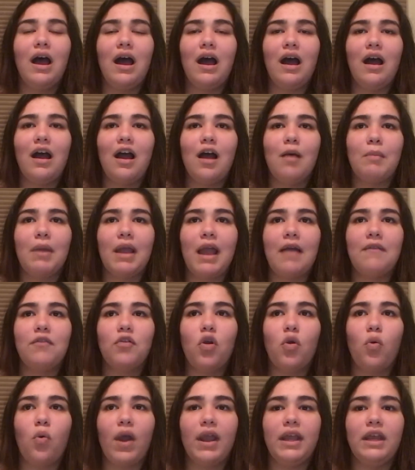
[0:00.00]
I have
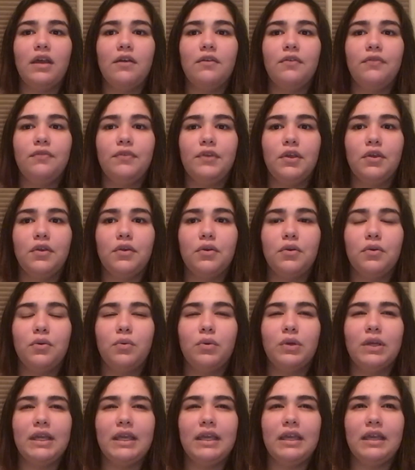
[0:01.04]
quite a
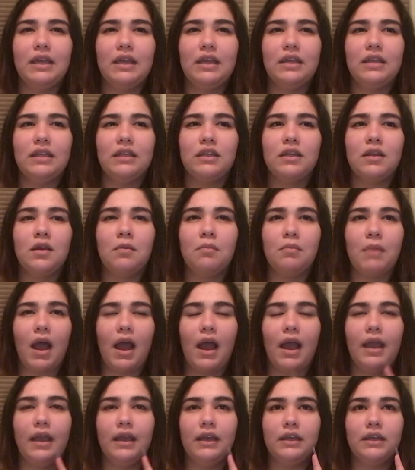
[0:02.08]
few in
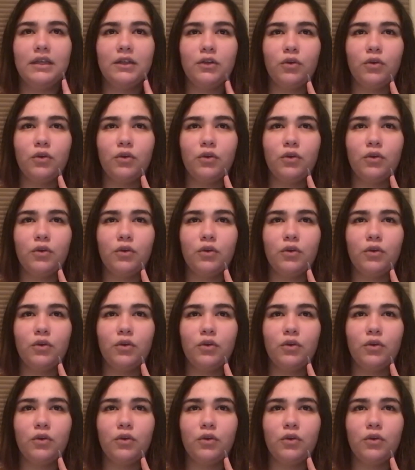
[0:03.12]
my